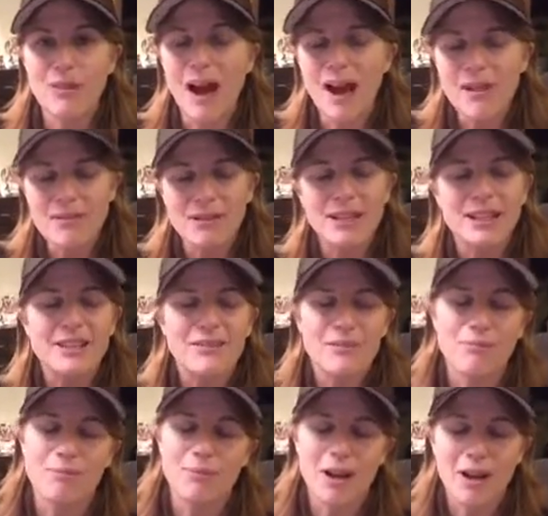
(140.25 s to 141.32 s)
why would I
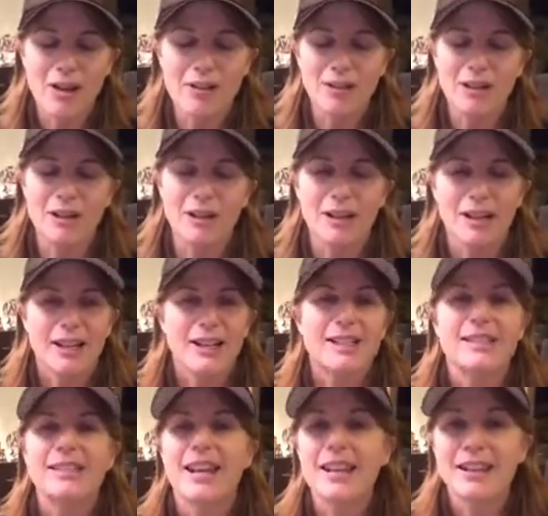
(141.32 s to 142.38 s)
even bother
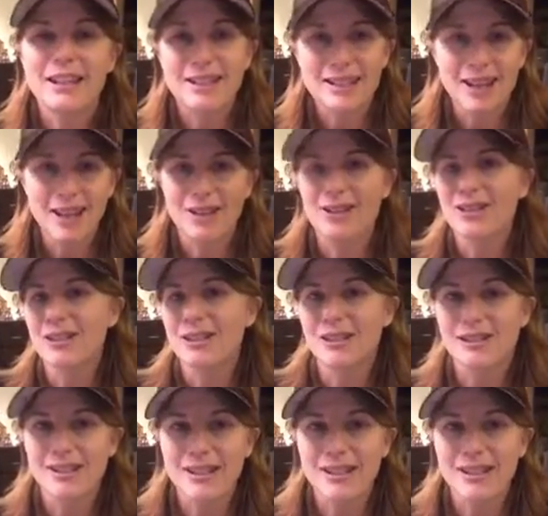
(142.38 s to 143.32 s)
setting intentions and